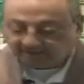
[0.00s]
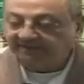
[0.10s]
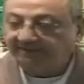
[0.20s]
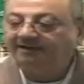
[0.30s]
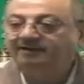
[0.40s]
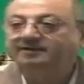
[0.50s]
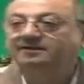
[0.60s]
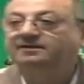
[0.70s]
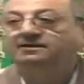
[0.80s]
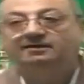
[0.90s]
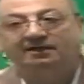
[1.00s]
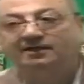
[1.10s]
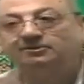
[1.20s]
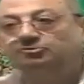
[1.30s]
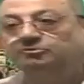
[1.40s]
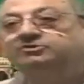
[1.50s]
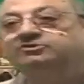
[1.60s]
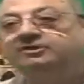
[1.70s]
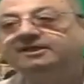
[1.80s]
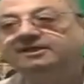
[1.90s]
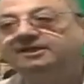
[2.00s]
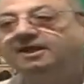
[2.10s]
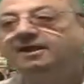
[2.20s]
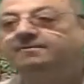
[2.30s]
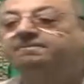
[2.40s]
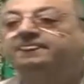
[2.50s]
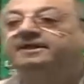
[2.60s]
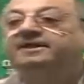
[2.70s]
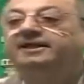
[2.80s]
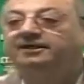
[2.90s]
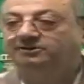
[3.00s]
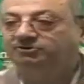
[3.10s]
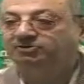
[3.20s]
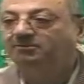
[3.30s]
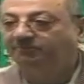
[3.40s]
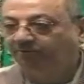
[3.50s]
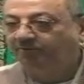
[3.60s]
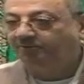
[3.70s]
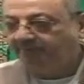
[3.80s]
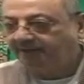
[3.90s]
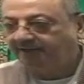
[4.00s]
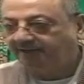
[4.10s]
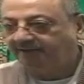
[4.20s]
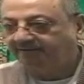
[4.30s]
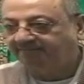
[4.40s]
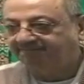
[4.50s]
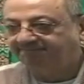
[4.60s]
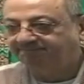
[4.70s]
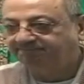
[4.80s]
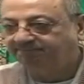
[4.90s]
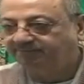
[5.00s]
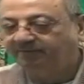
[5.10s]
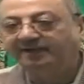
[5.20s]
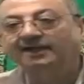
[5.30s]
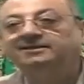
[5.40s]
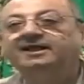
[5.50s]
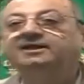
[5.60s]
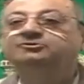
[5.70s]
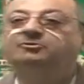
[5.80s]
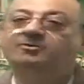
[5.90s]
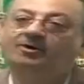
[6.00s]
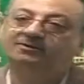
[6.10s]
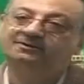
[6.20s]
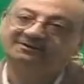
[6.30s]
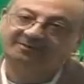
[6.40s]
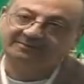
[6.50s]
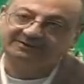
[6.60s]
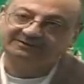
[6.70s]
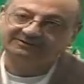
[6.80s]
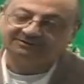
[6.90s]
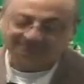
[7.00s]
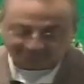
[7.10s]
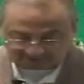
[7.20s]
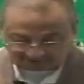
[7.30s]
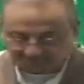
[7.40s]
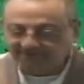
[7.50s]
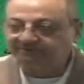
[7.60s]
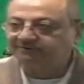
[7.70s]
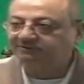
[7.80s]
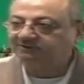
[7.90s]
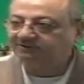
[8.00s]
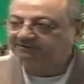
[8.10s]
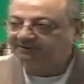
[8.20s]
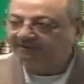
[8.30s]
Here, Karatu Ishreena, it is your mafulun bihi. Okay, and then you brought the tamiz. Fine, brothers and sisters.